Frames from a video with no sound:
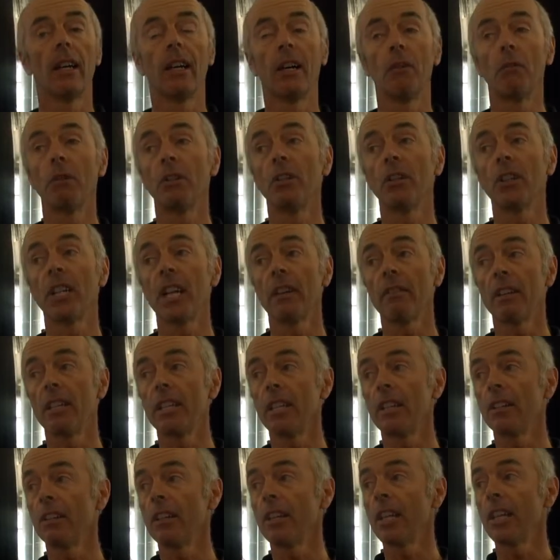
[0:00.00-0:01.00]
We don't have any
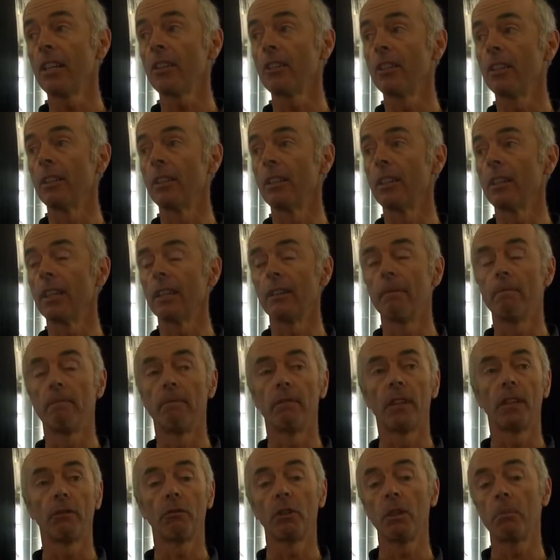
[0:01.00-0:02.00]
irrigation.
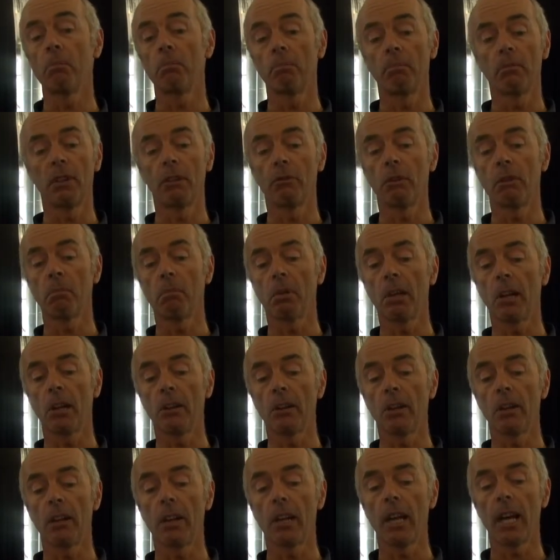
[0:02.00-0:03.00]
If we ploughed
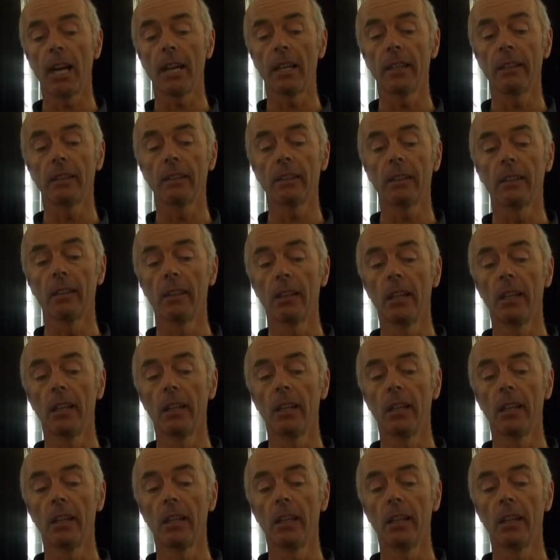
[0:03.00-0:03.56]
our land,